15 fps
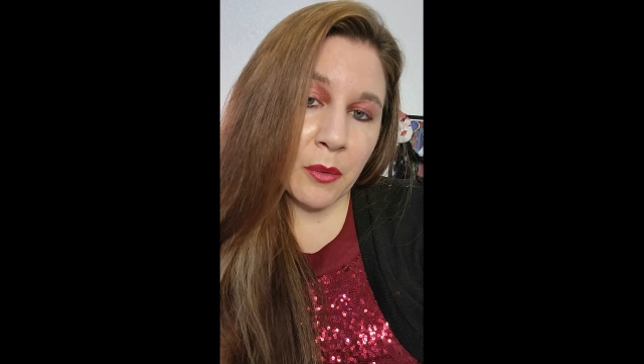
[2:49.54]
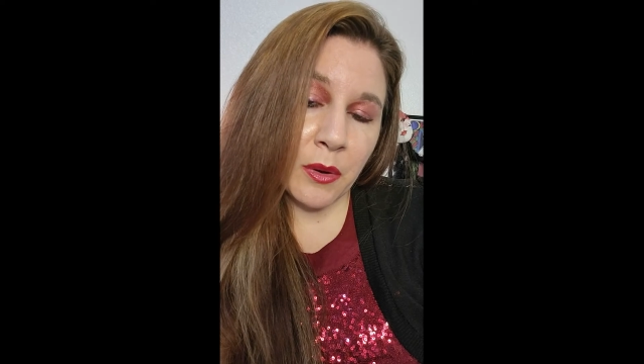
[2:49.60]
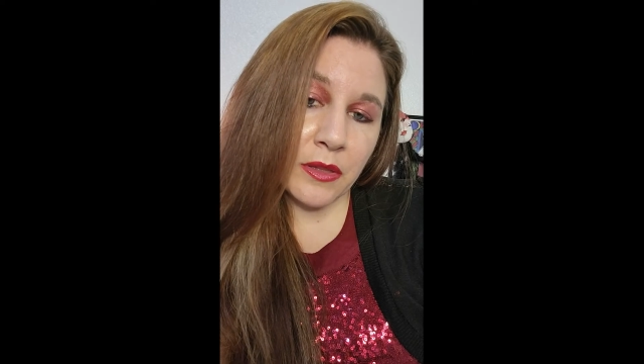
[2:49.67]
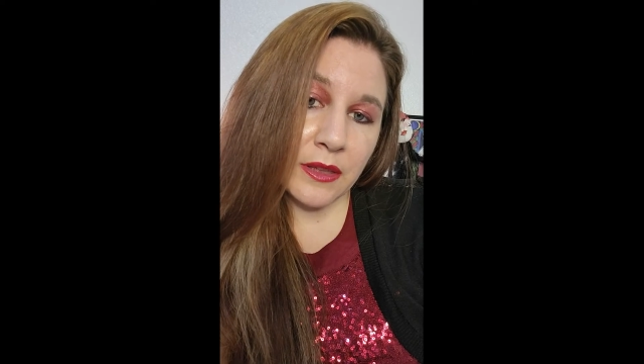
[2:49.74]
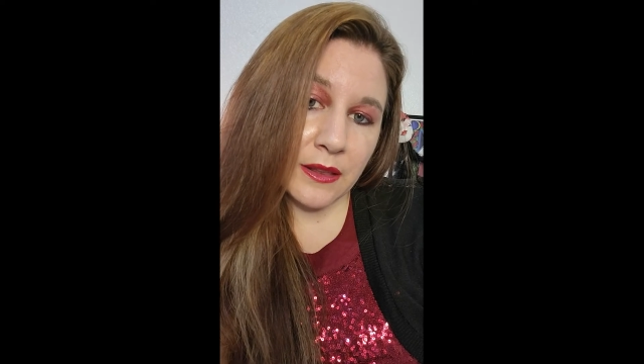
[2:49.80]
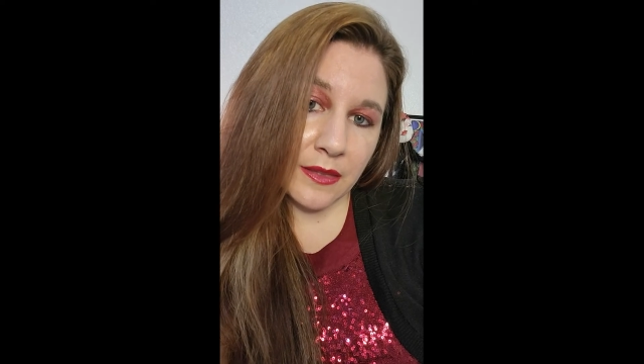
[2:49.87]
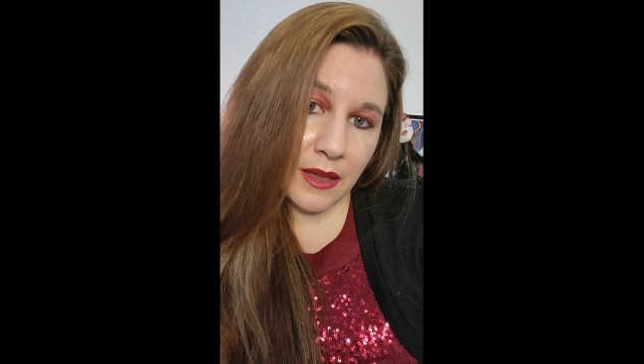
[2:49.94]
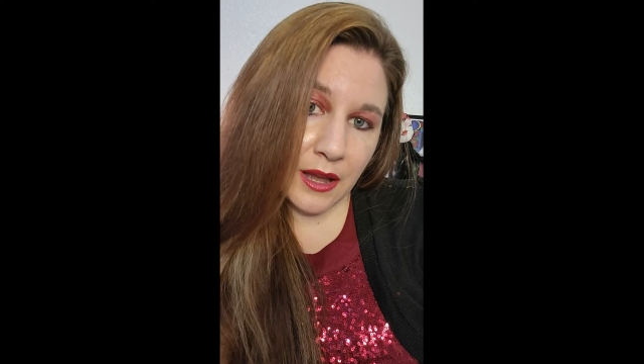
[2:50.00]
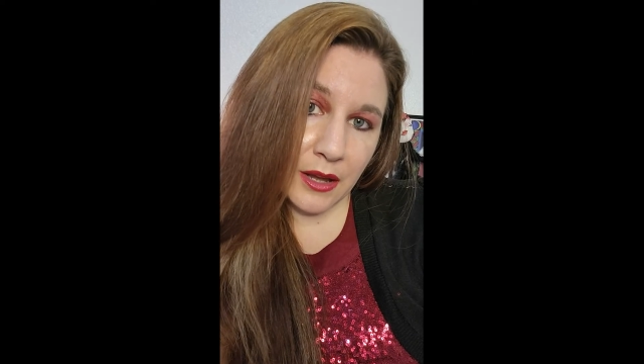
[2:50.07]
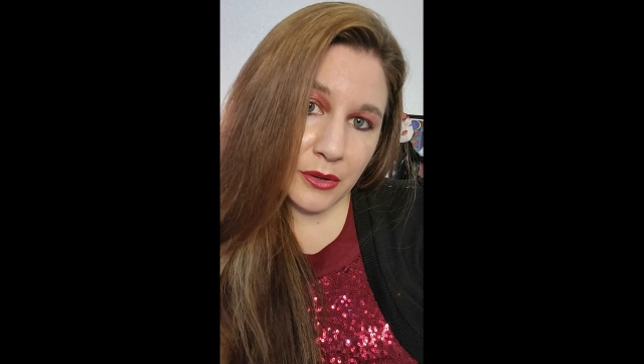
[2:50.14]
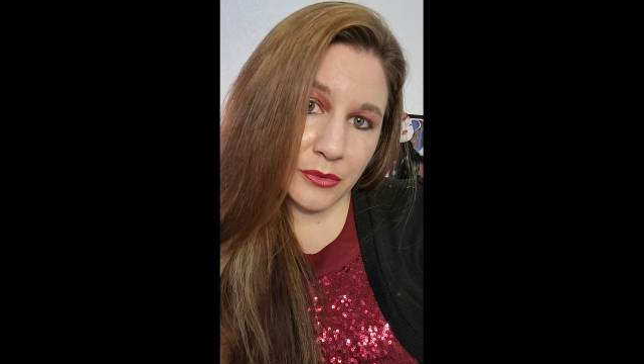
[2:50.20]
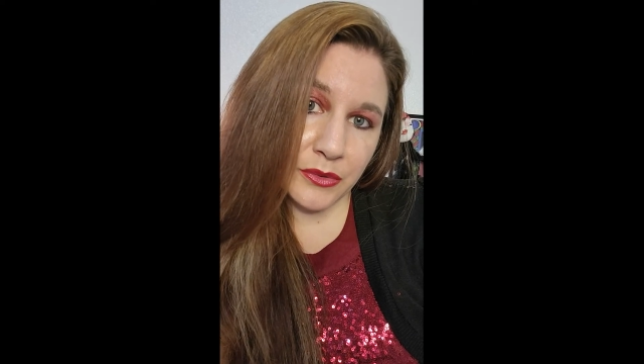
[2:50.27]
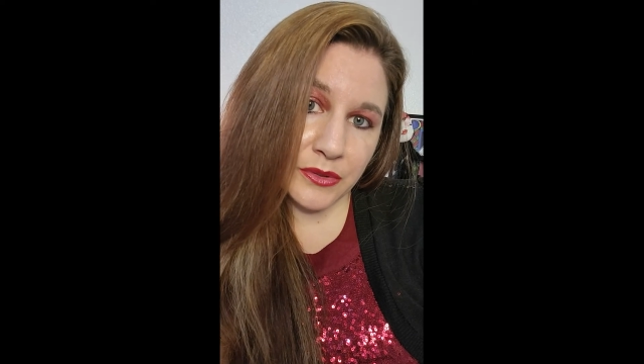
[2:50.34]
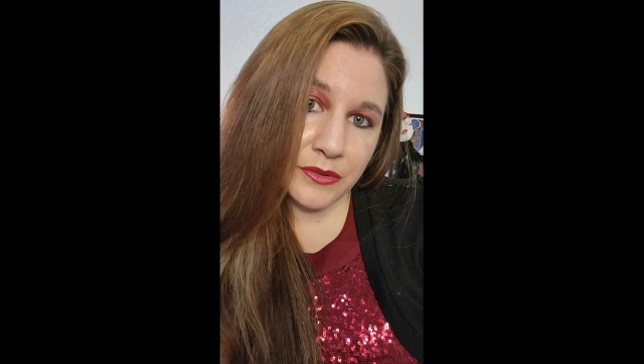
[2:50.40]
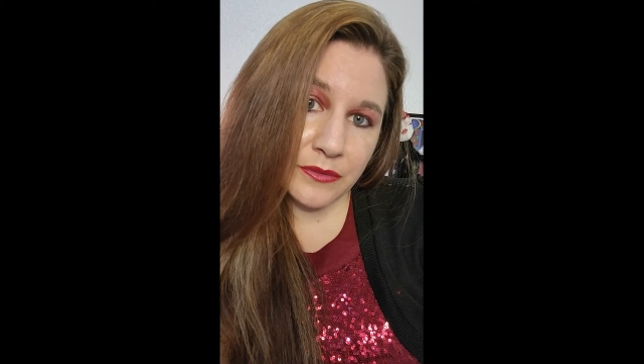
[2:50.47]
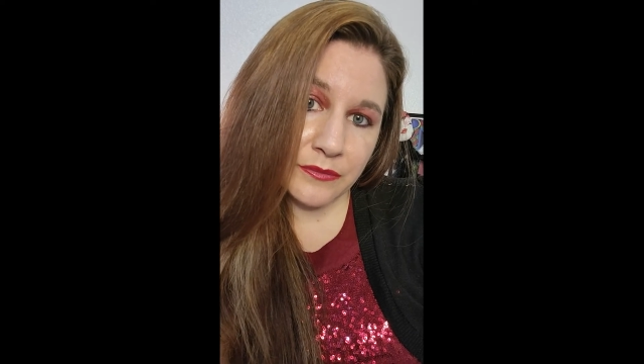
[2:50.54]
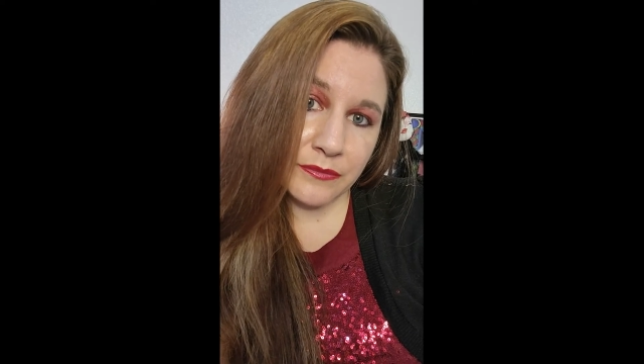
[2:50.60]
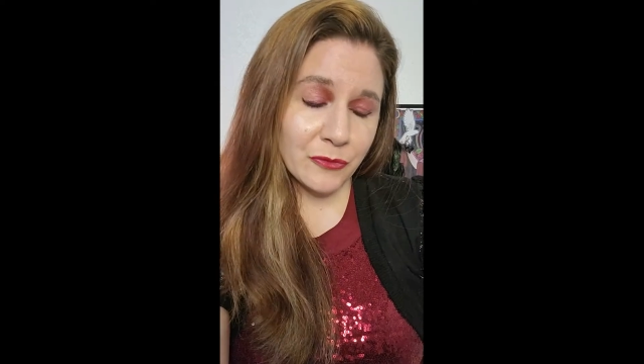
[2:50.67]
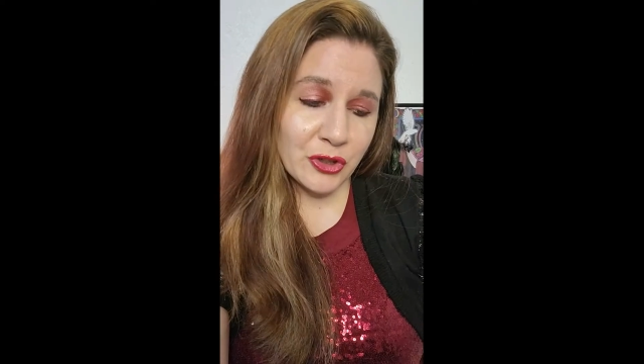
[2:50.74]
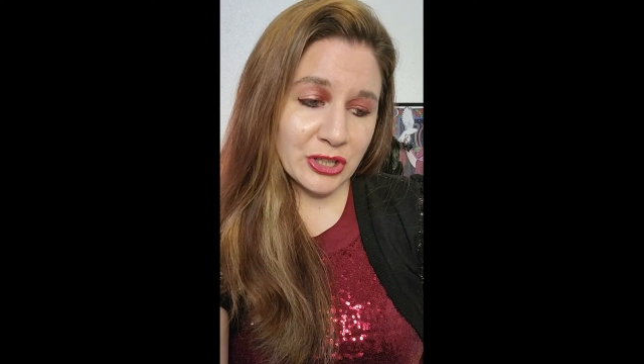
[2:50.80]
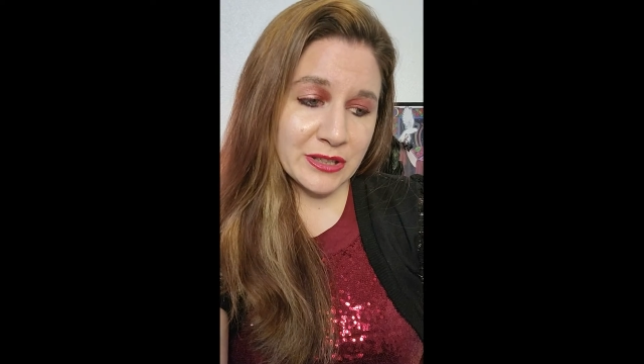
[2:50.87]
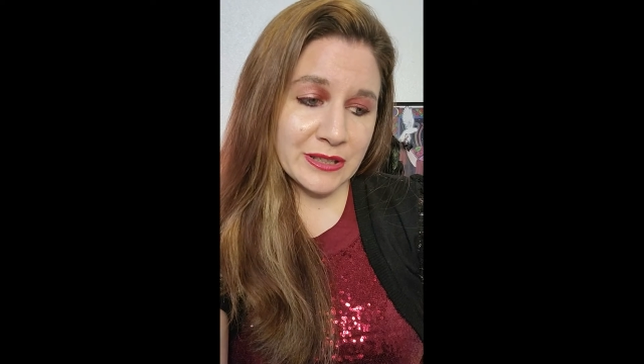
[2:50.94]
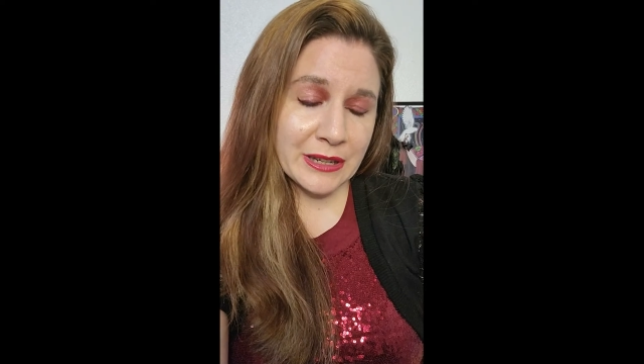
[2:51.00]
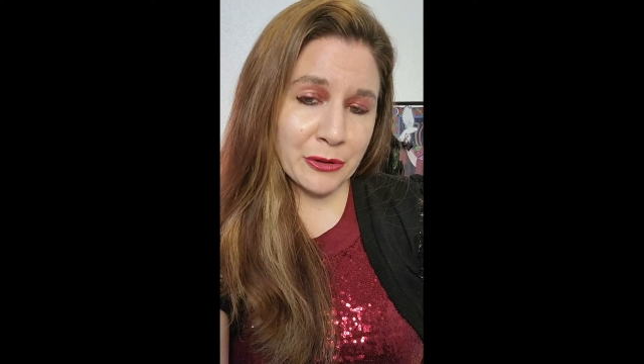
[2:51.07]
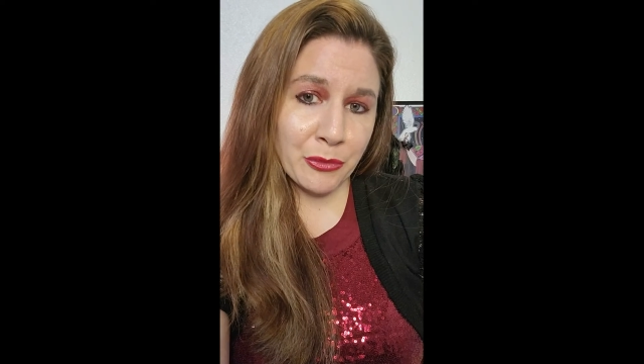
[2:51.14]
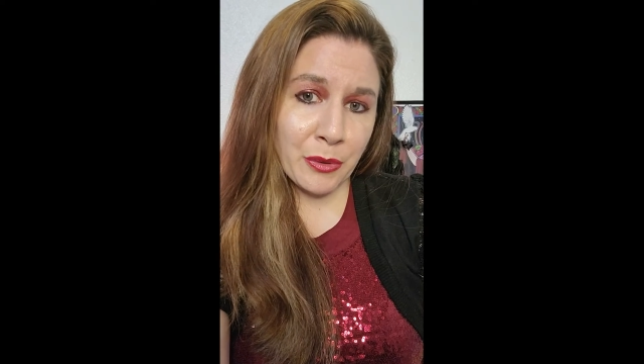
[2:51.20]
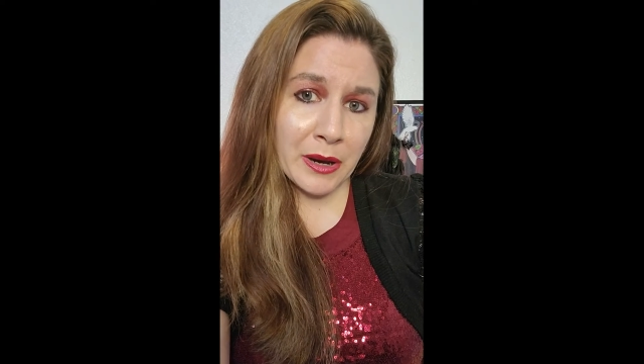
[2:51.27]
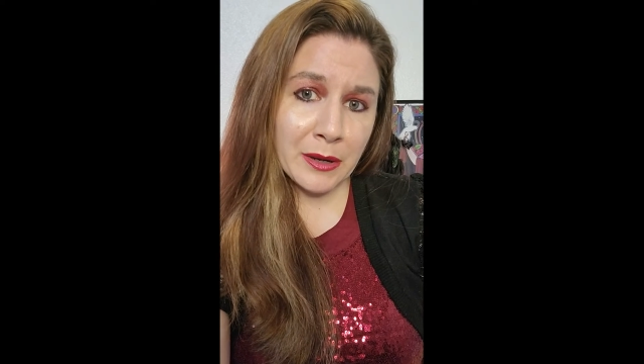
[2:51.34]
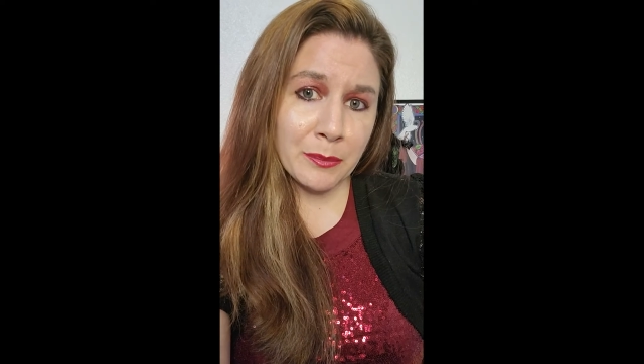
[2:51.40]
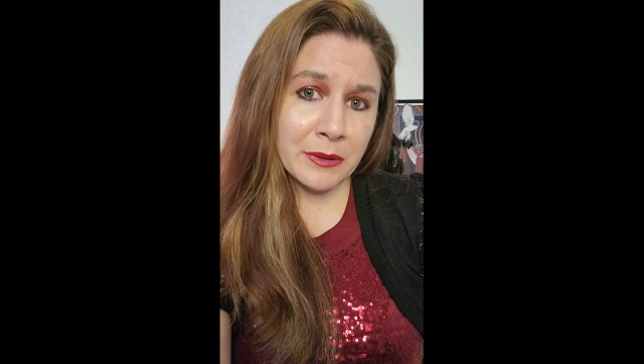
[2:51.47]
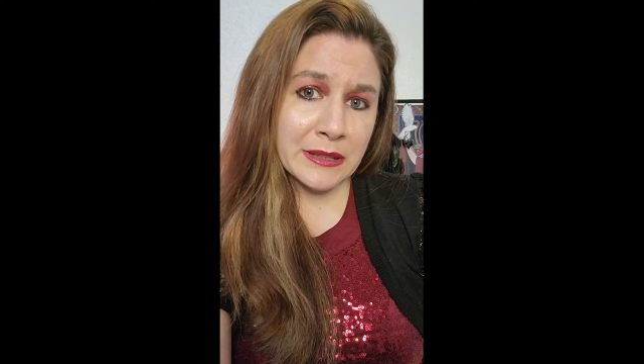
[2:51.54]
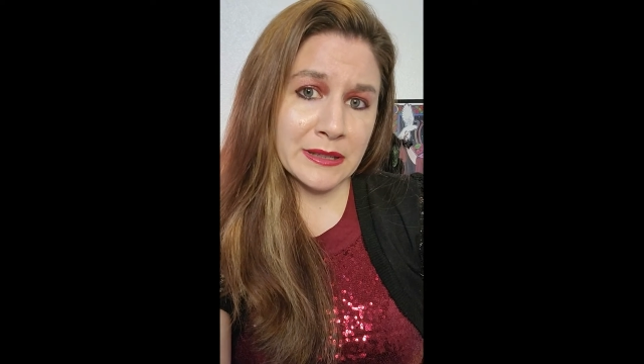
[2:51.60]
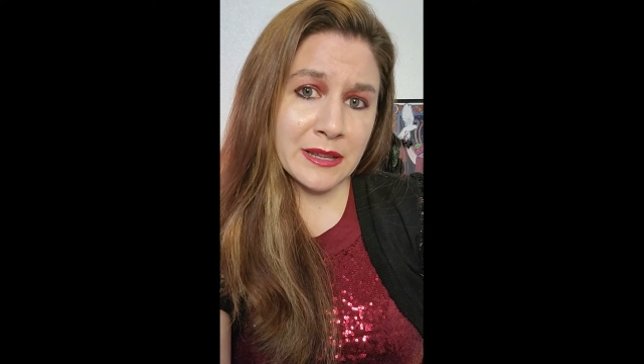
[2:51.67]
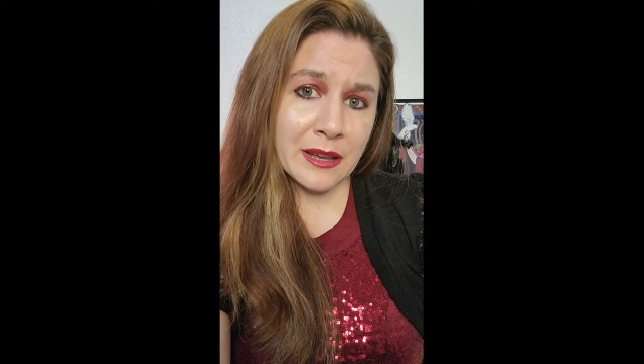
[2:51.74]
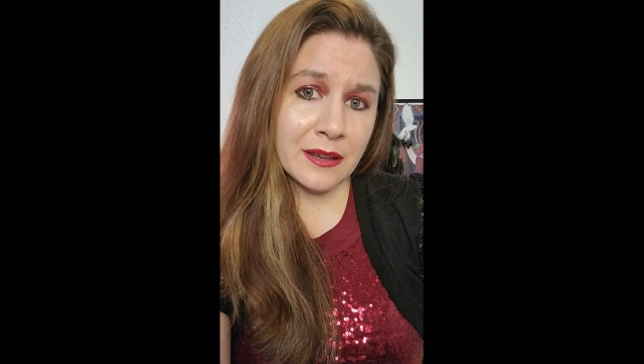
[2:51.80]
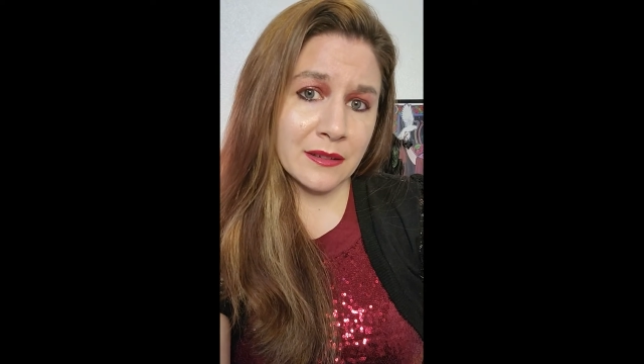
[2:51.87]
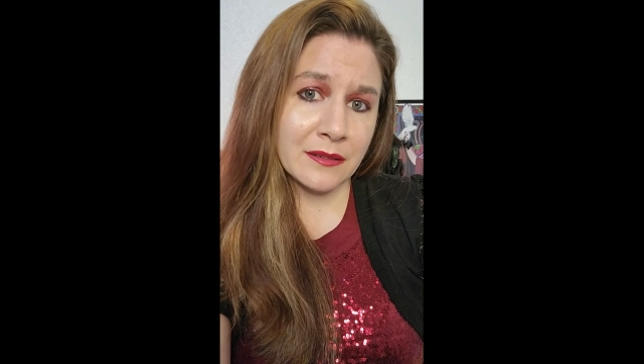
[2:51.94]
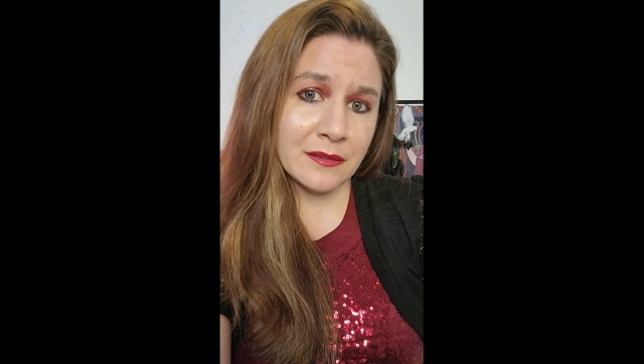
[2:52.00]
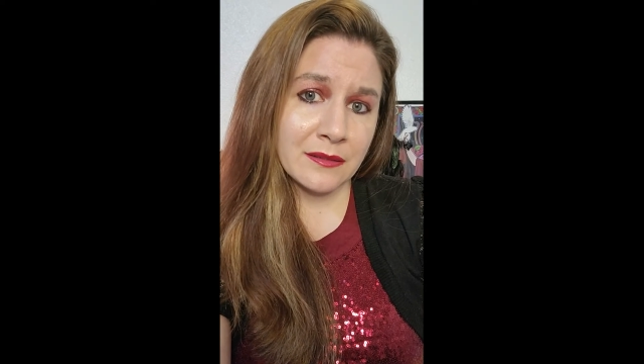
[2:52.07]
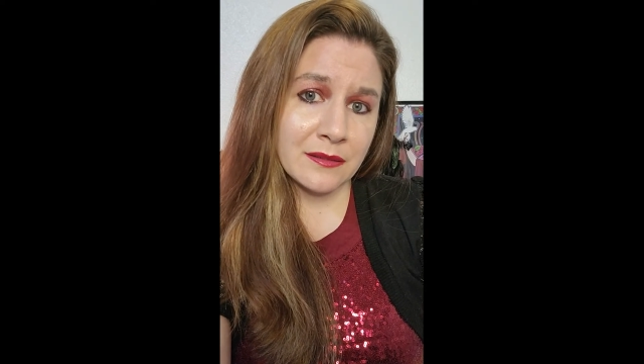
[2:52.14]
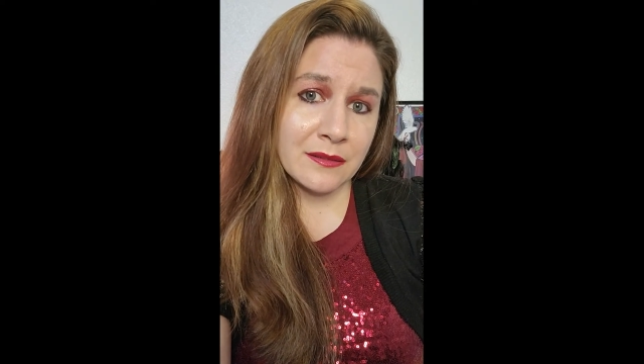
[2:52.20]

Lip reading: with in the house. Just incredibly sad.